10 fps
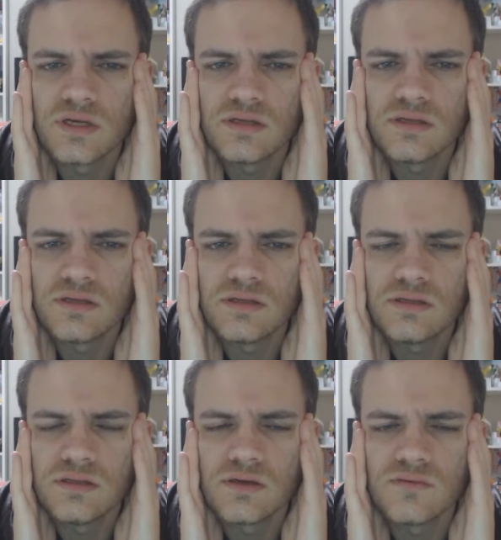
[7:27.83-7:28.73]
and
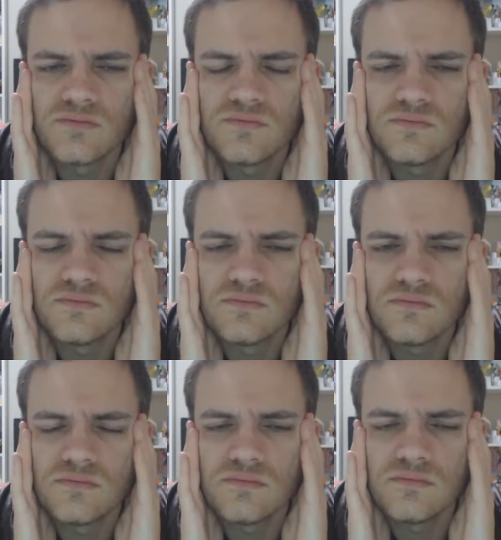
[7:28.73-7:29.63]

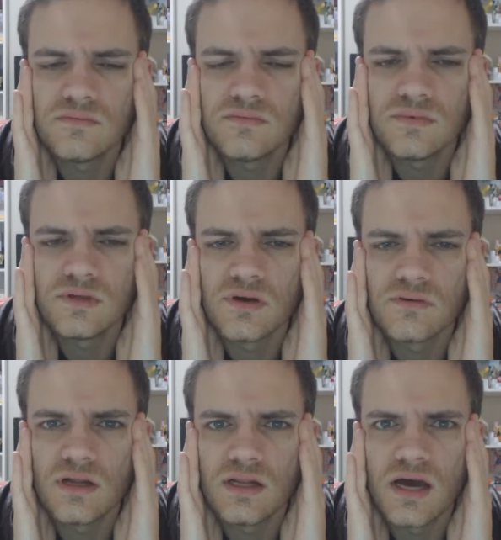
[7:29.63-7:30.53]

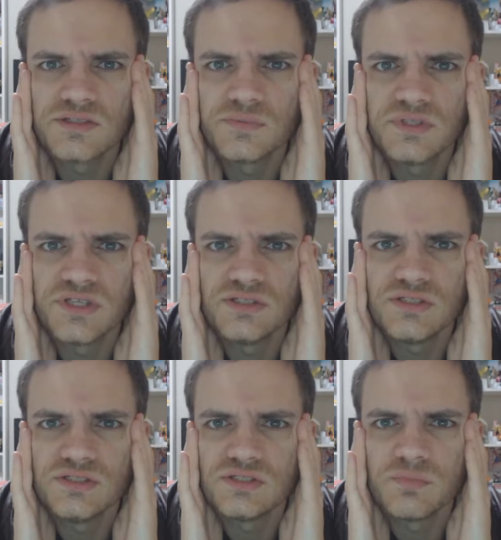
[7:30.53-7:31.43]
a large
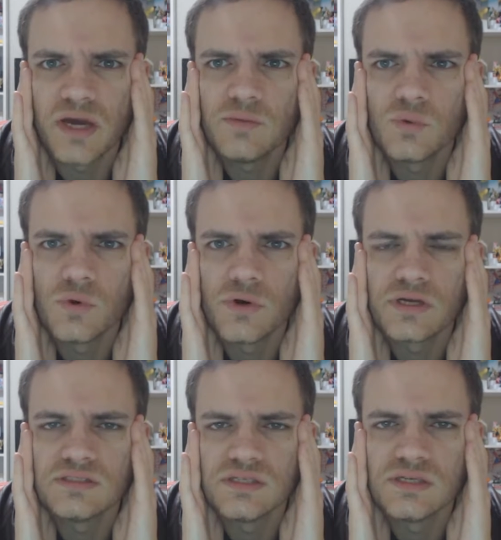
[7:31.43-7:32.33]
percentage is
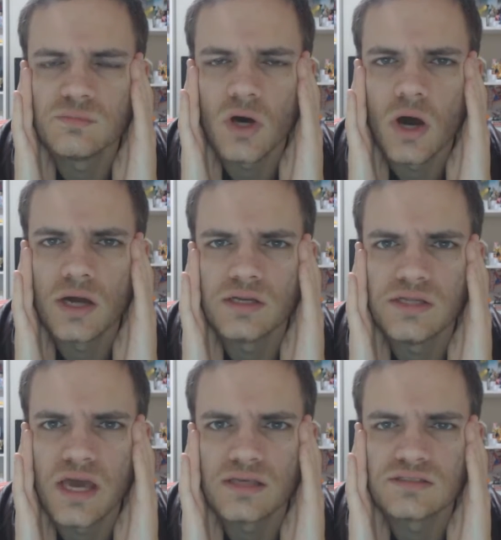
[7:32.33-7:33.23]
paperwork and sitting behind a
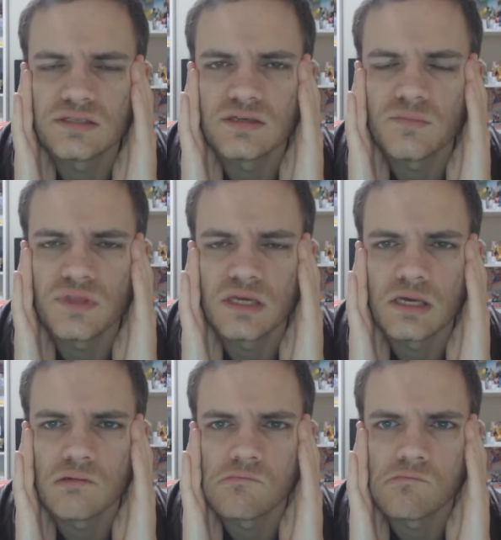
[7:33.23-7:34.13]
desk, and I'm
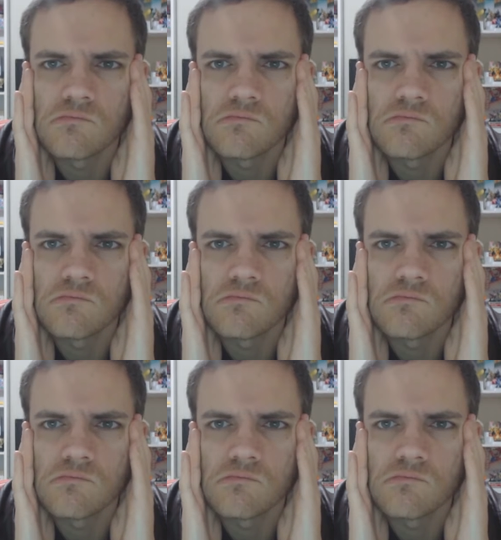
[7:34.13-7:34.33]
thinking,